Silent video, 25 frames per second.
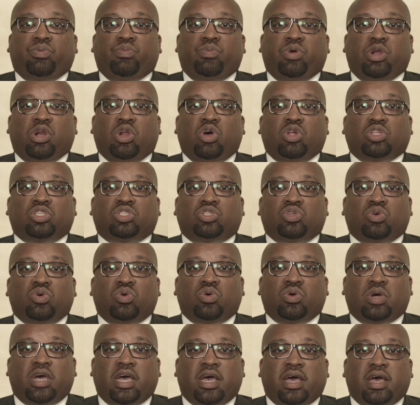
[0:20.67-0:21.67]
We'll
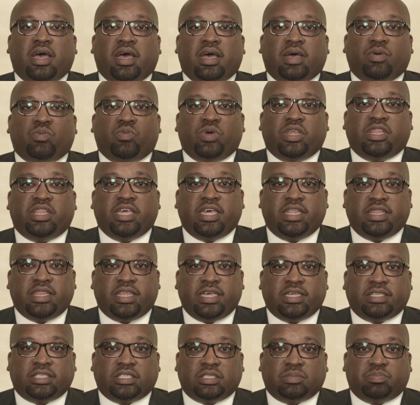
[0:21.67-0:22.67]
also, within
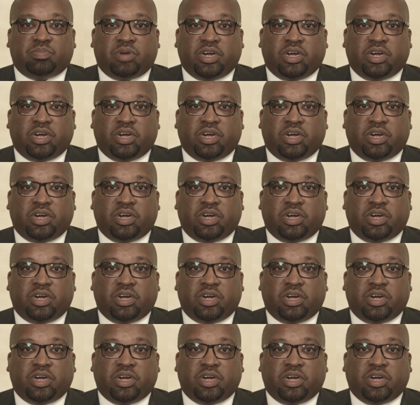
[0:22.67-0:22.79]
this